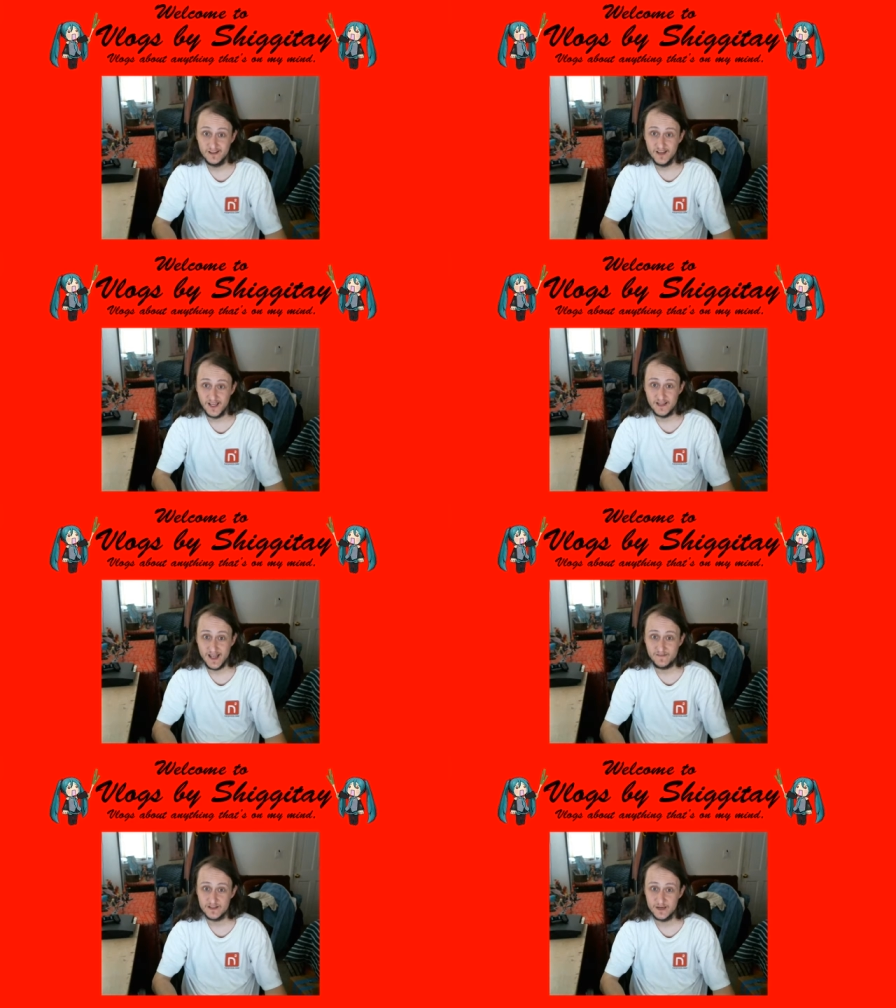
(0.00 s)
and
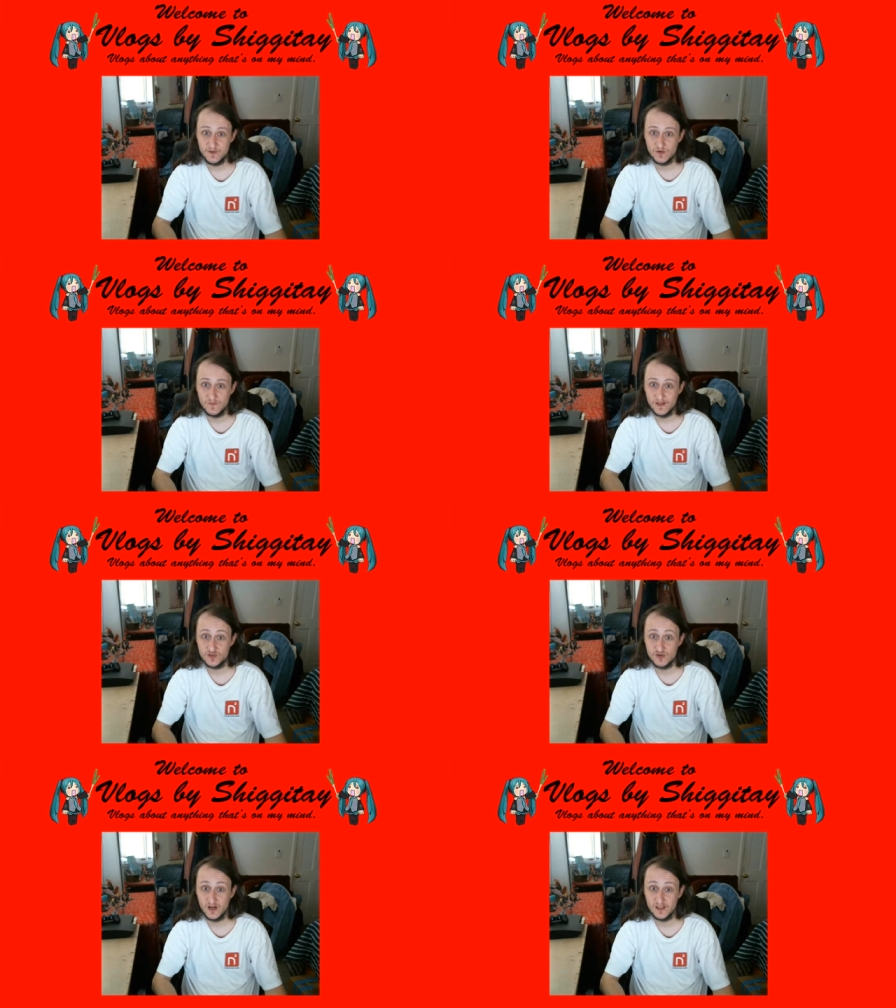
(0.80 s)
half the time he'll come in
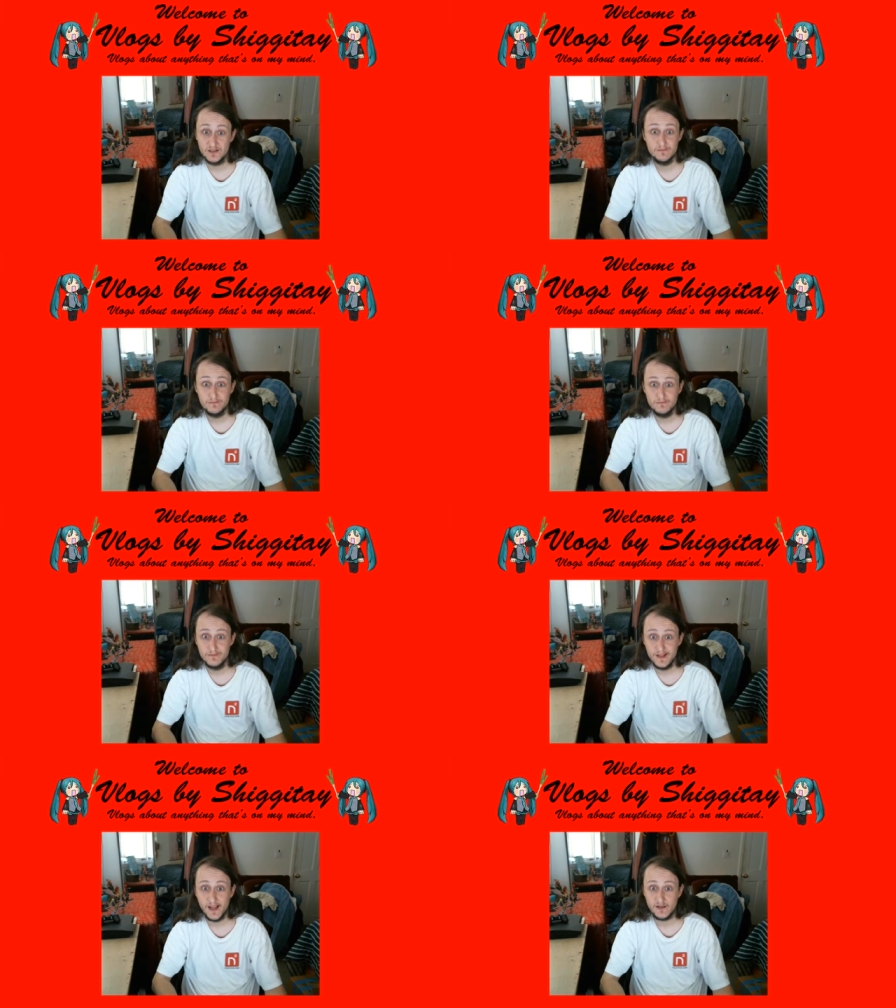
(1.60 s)
drunk,
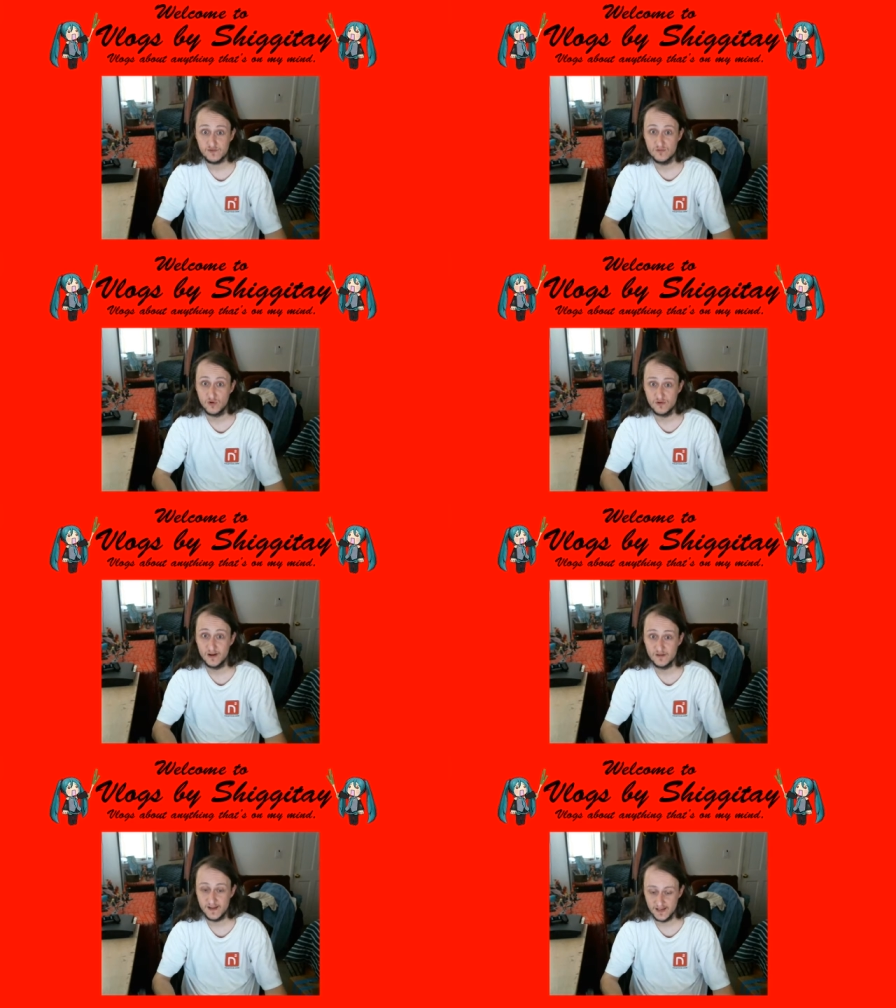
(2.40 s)
extra moron
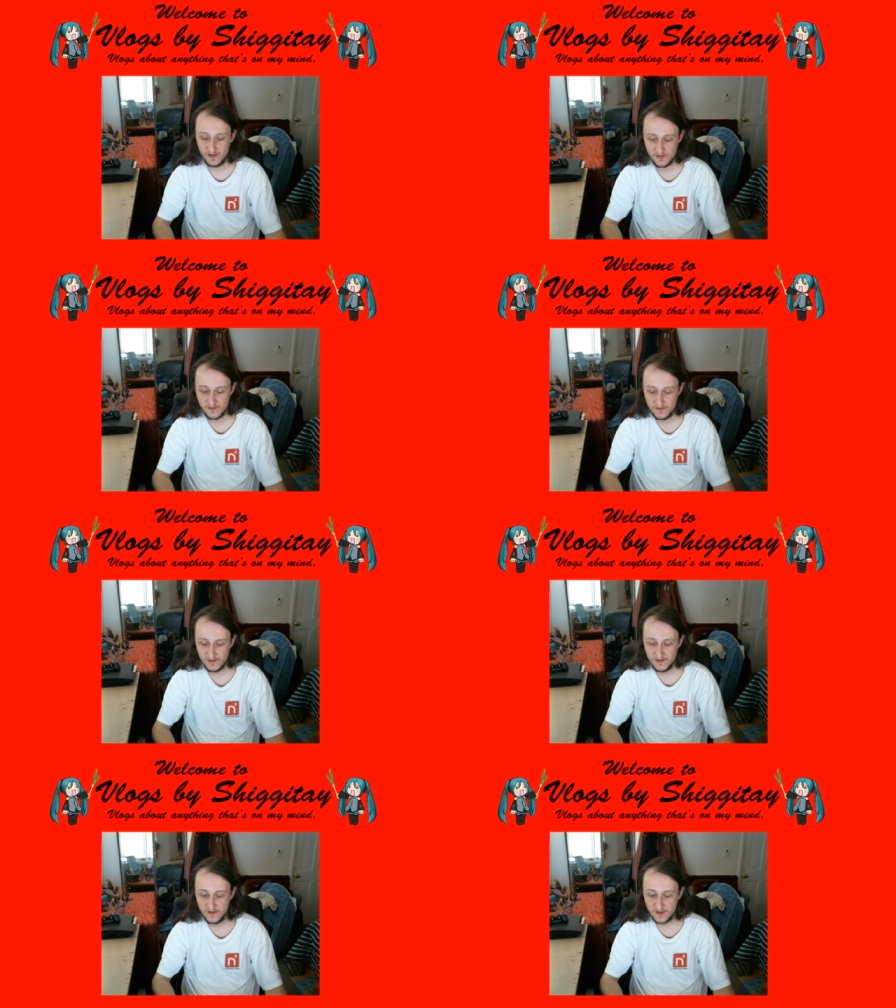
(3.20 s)
status,
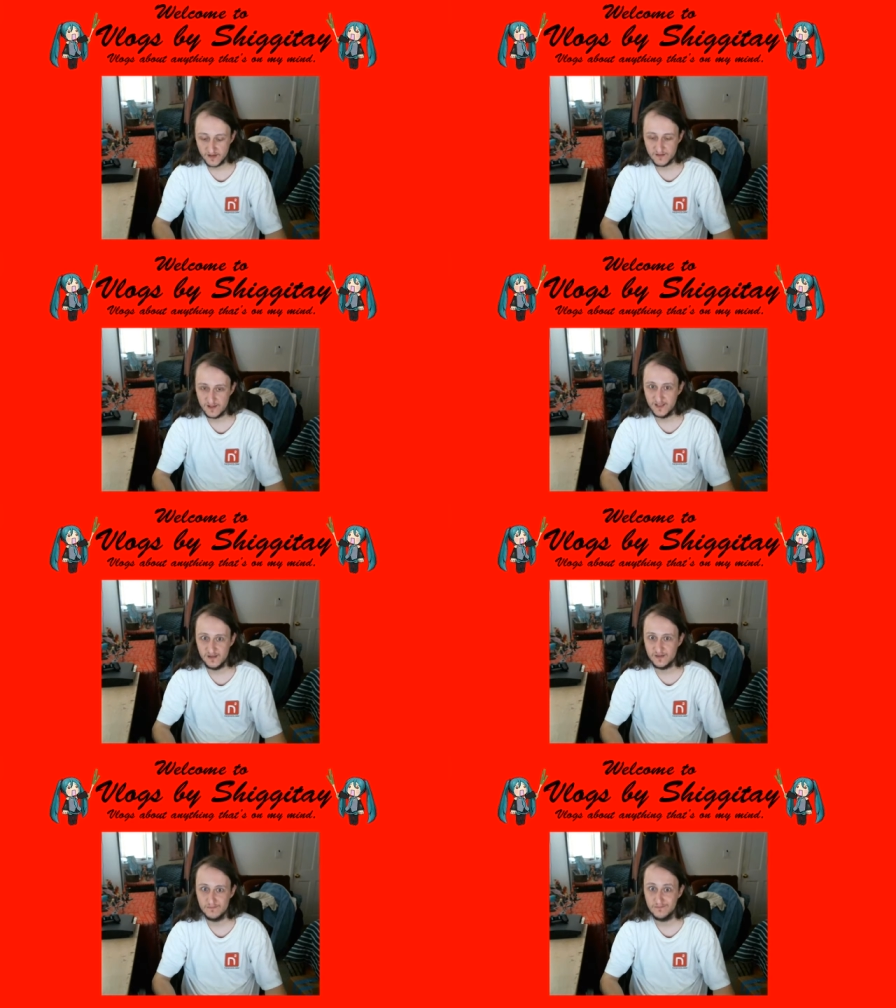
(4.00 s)
because
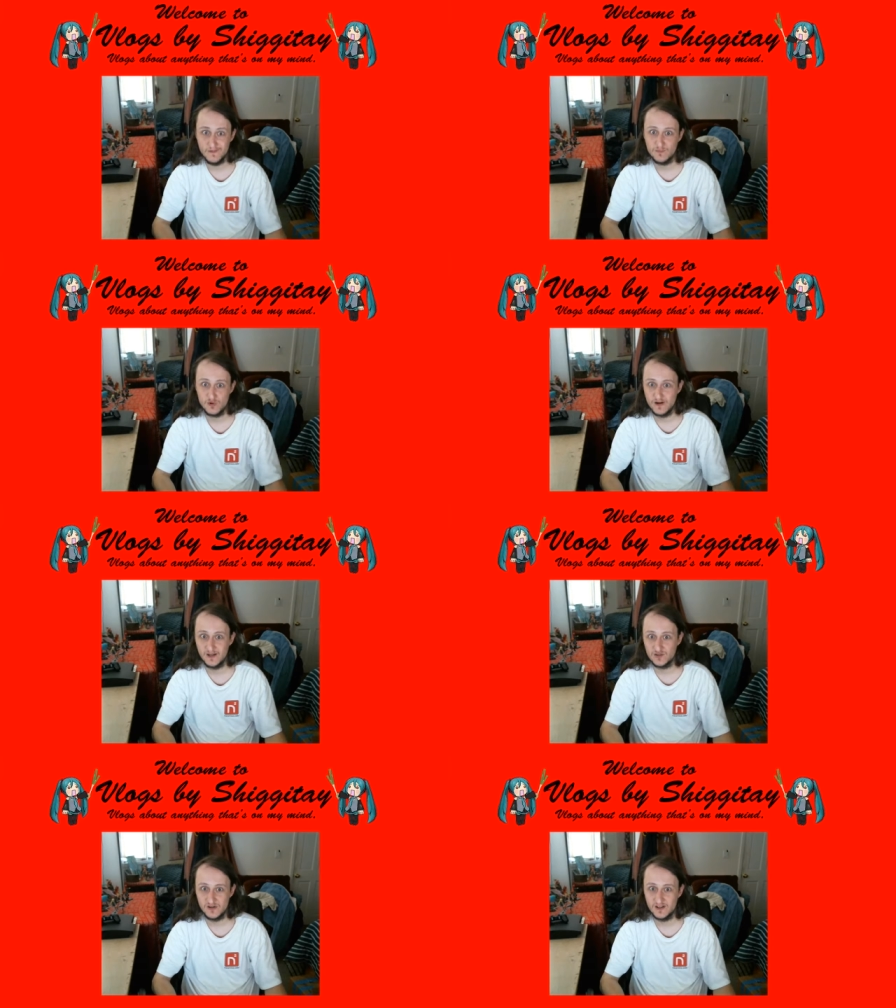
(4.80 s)
he's a
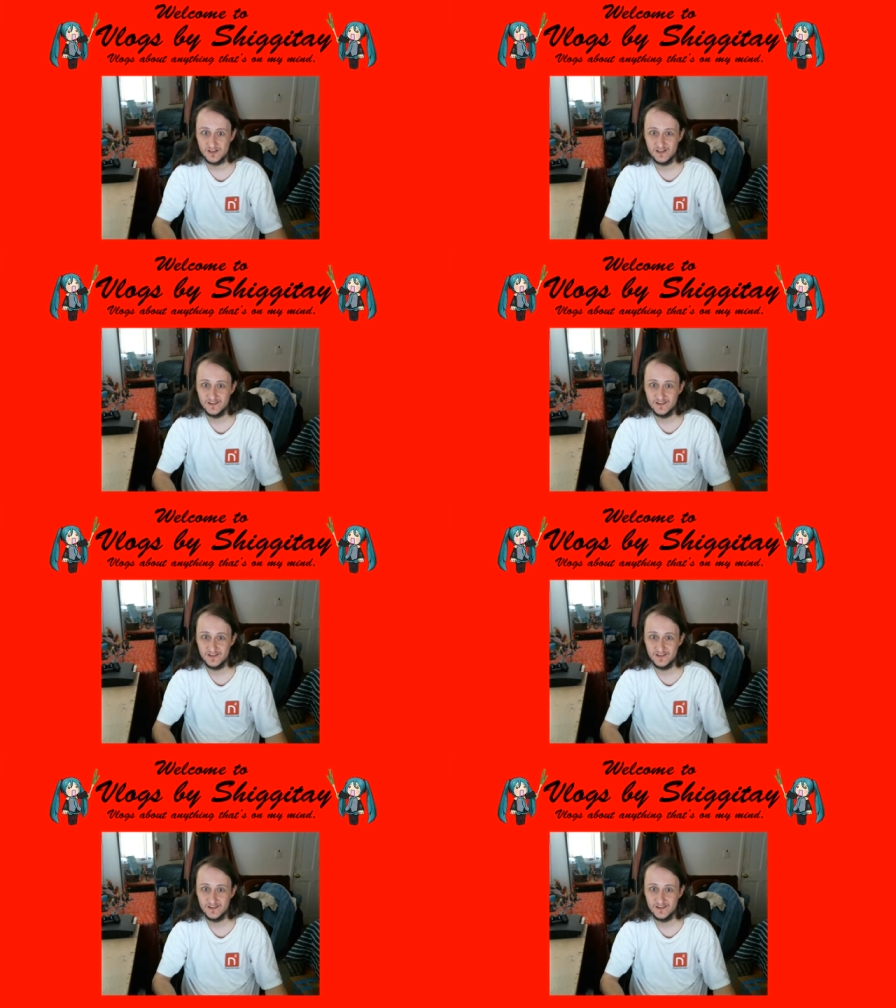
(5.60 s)
moron drunk,